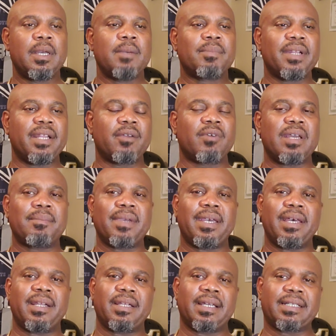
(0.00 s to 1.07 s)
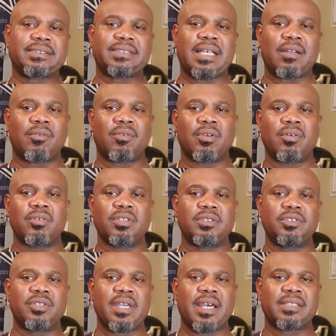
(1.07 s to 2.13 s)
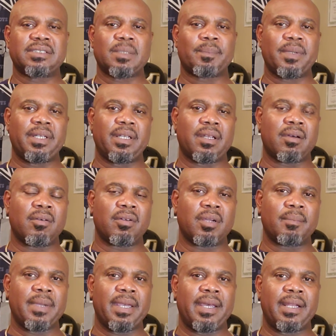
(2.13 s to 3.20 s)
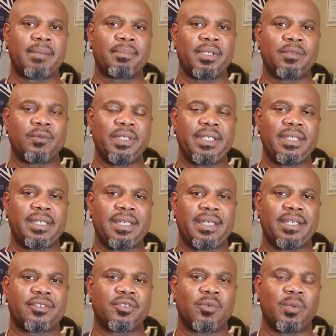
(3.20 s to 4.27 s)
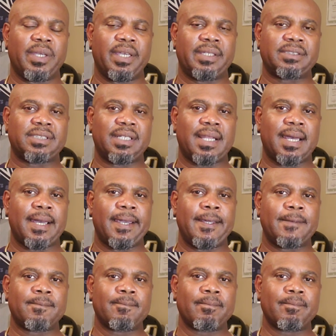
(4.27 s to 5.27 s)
But anyway, man, like I said, I don't want to hold you guys up any longer, man. But we did get the win tonight.